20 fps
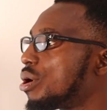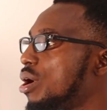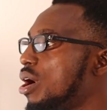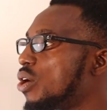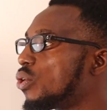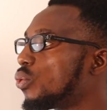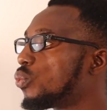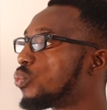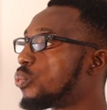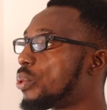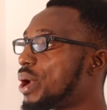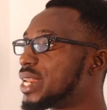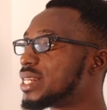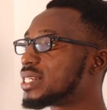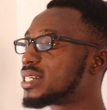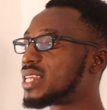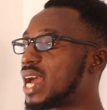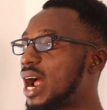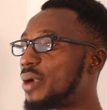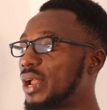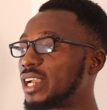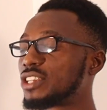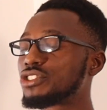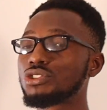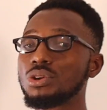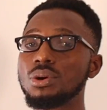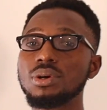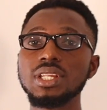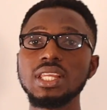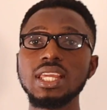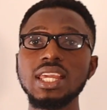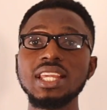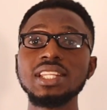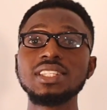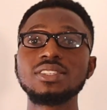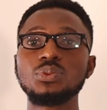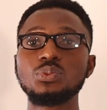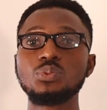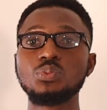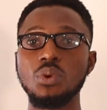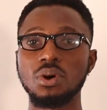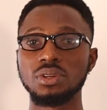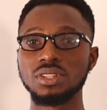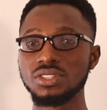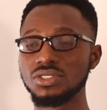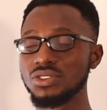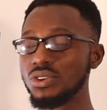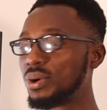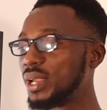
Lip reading: wind direction is what?